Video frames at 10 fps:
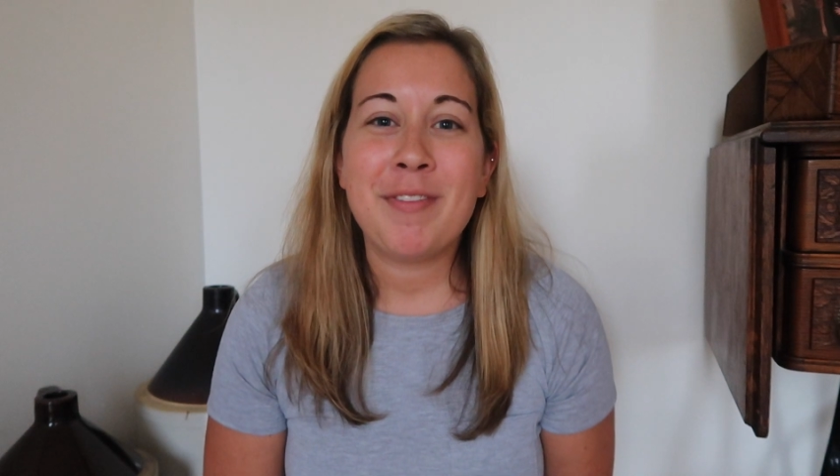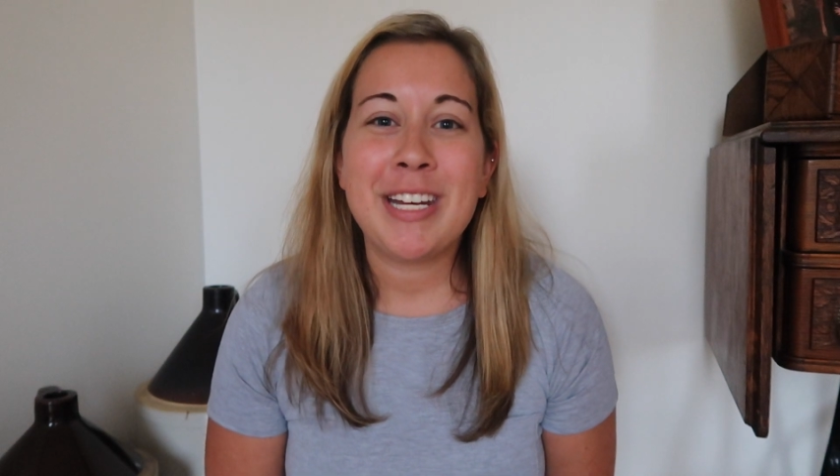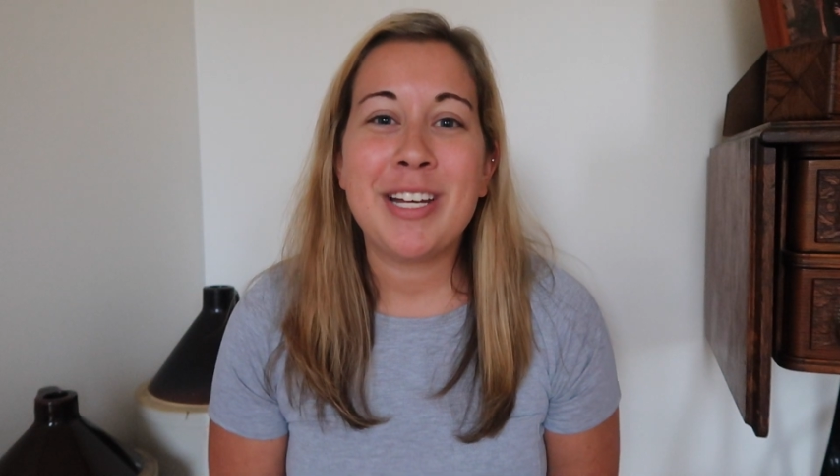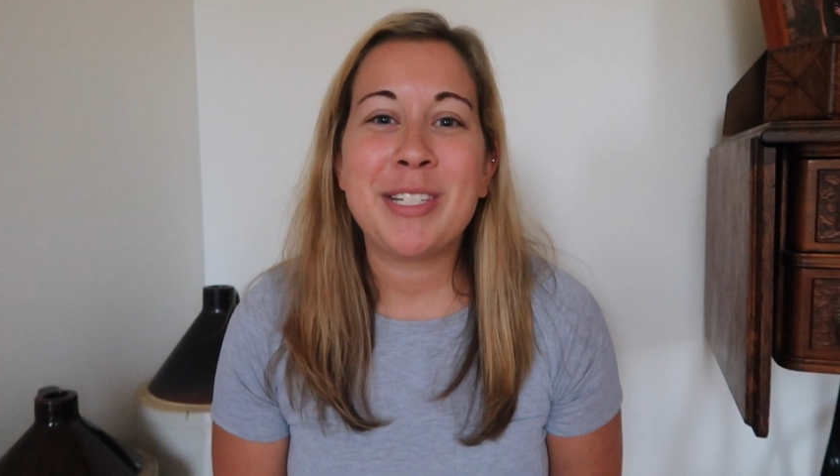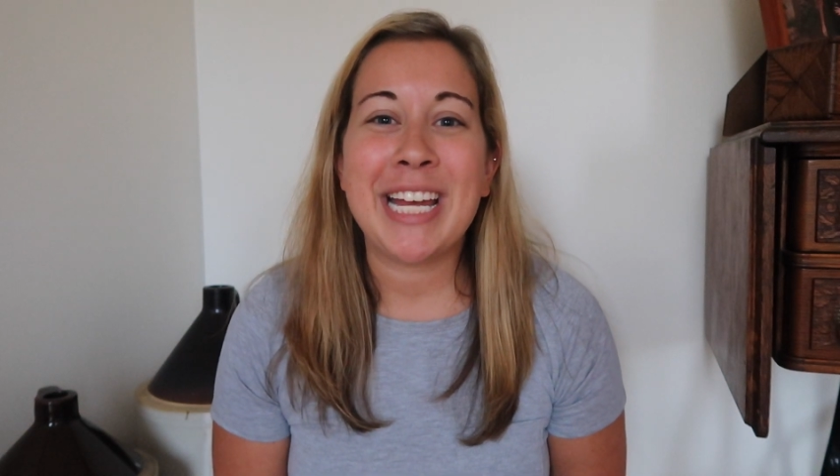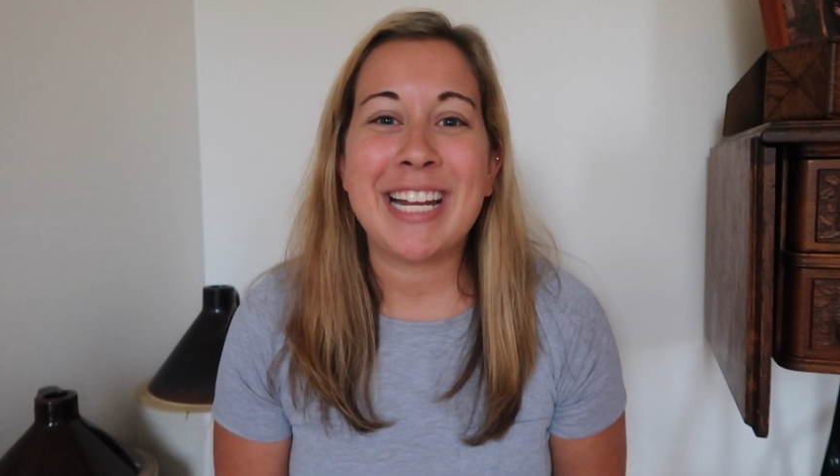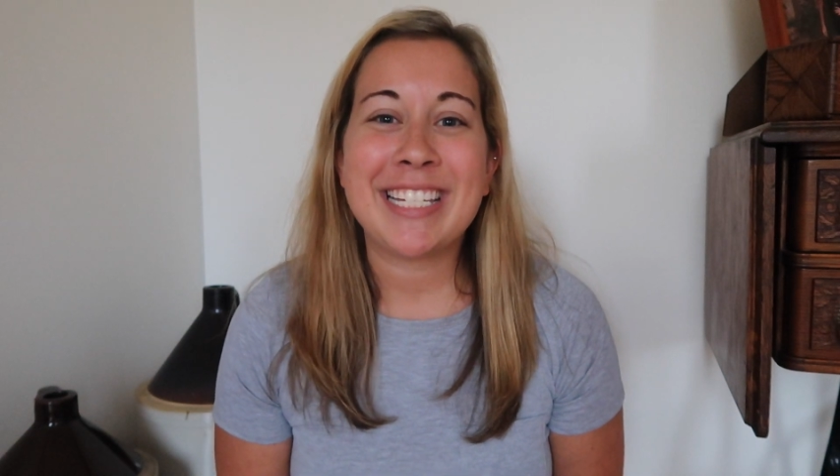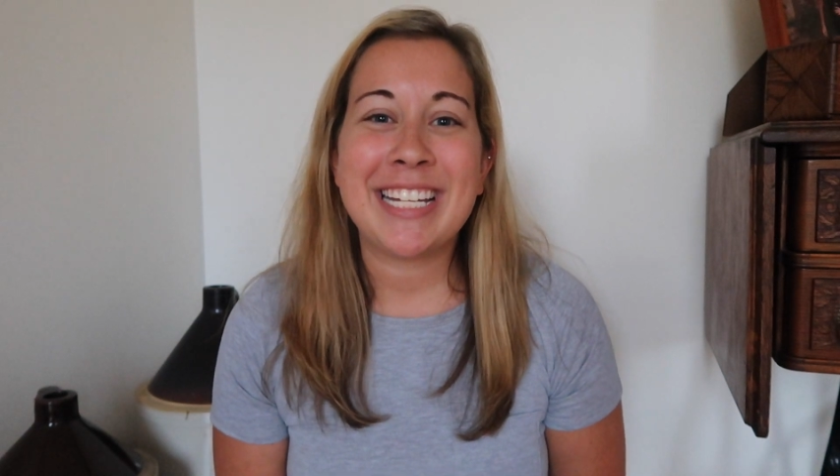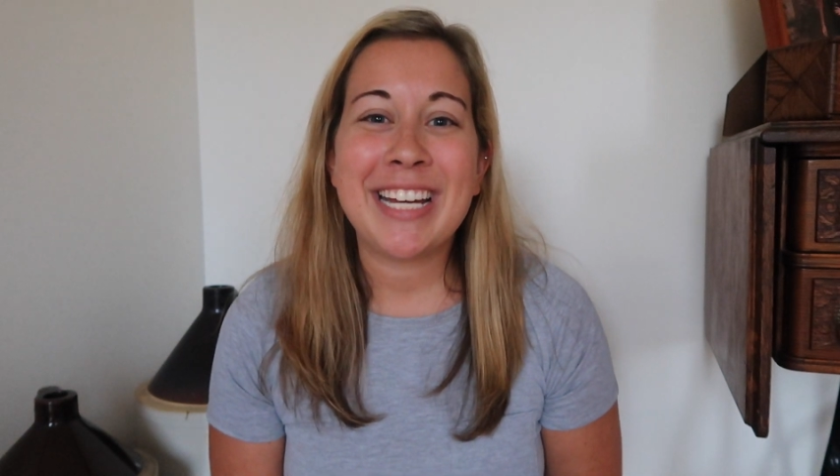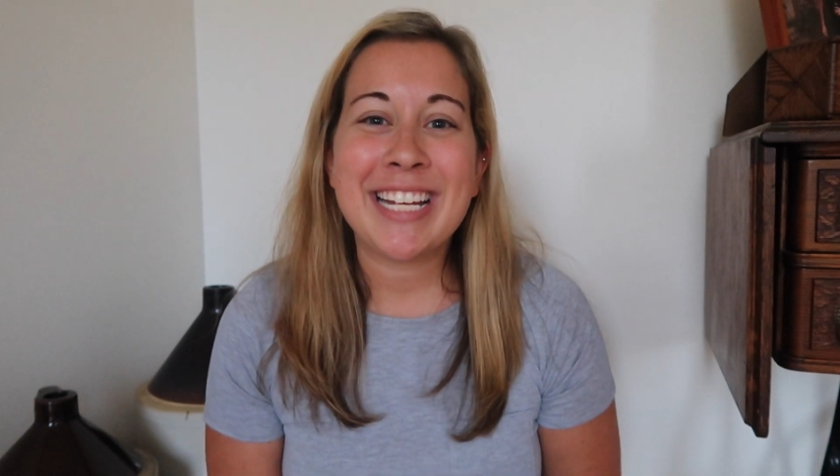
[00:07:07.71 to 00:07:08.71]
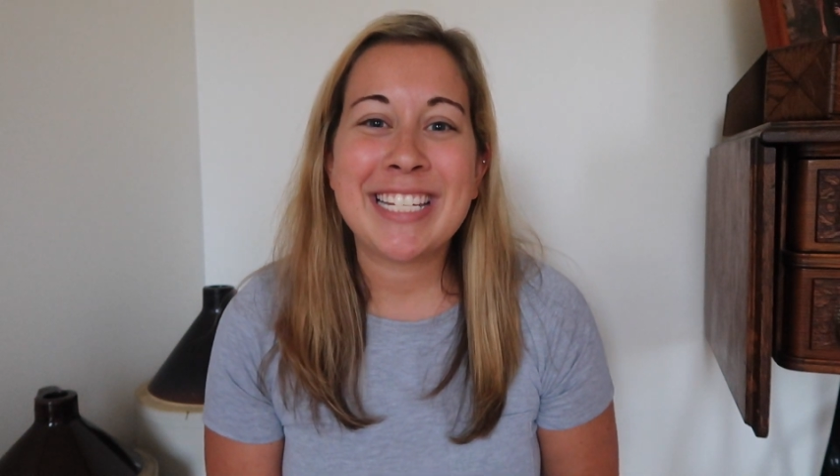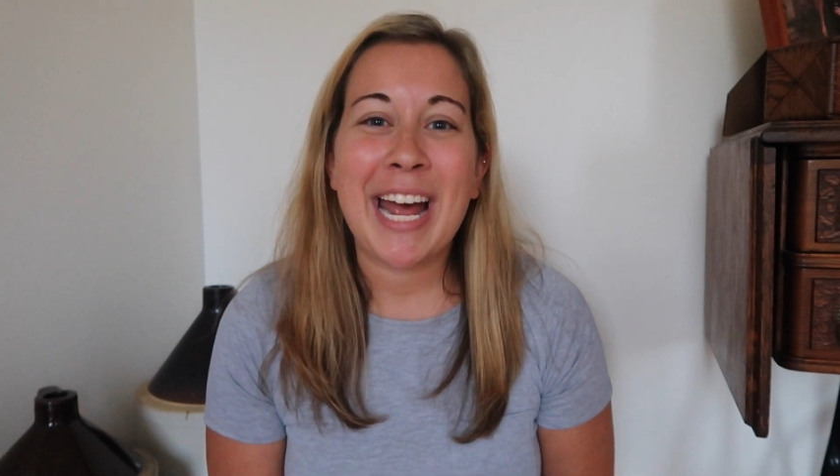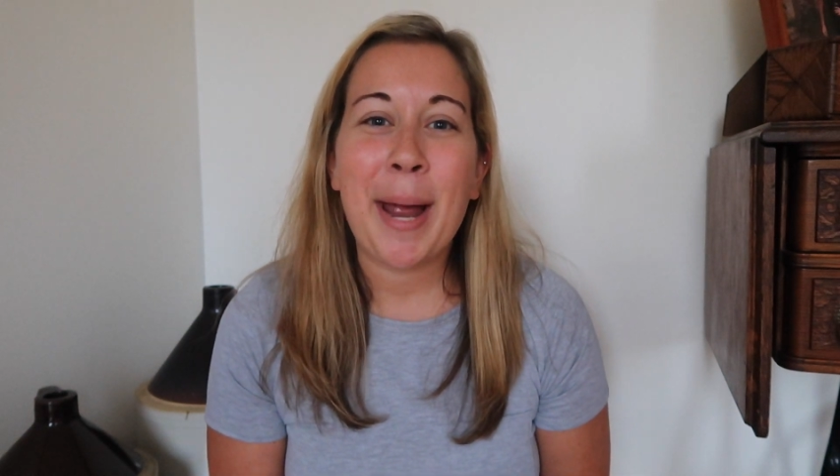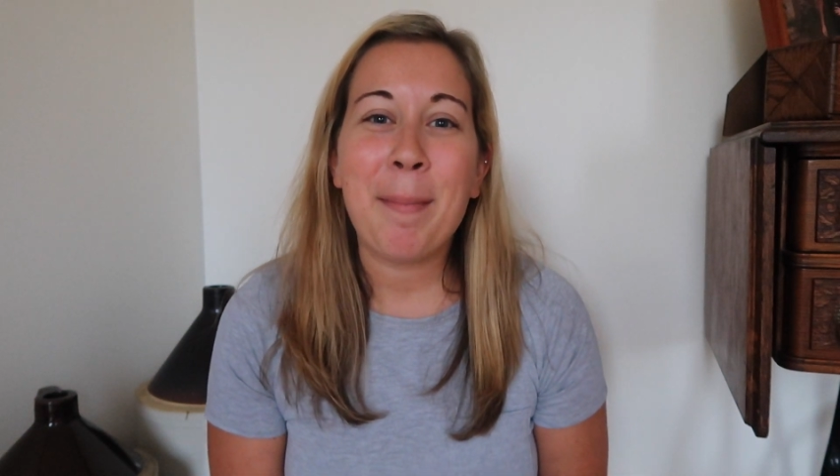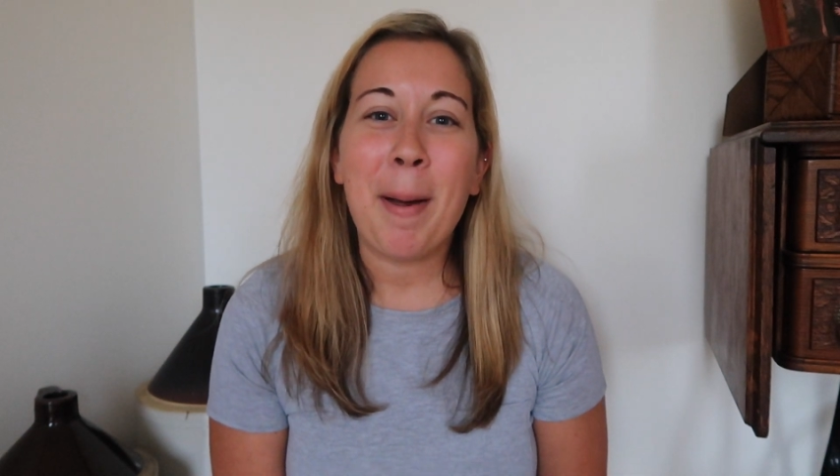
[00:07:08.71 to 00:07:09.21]
videos and I'll see you next
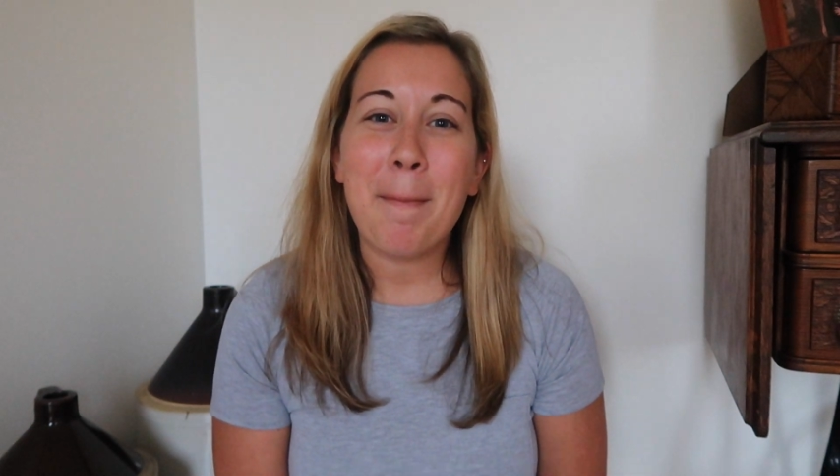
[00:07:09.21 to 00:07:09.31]
time.